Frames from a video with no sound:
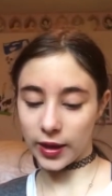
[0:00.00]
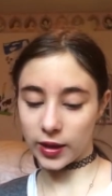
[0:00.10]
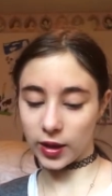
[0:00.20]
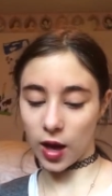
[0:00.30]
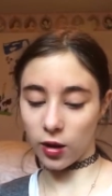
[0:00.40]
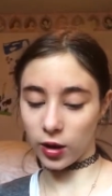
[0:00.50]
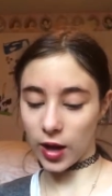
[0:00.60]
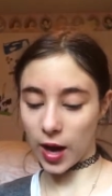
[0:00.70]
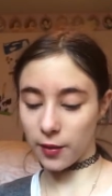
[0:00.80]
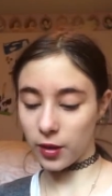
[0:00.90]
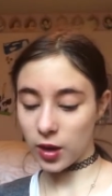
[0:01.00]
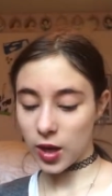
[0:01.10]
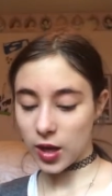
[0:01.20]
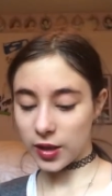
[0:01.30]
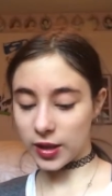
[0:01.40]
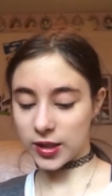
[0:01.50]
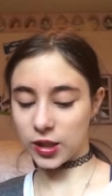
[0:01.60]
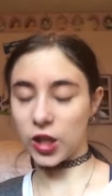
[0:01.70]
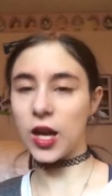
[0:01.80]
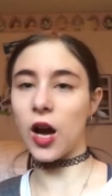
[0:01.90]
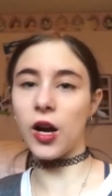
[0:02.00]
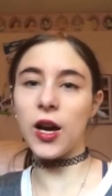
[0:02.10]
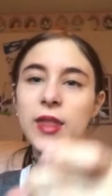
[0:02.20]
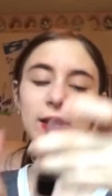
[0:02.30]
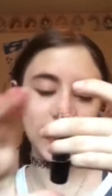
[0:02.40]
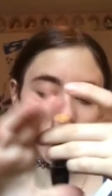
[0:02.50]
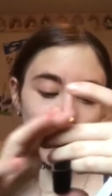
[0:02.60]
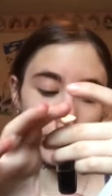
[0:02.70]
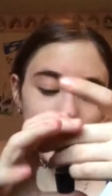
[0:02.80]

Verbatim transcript: likes the color. I think it's a good color. I think this one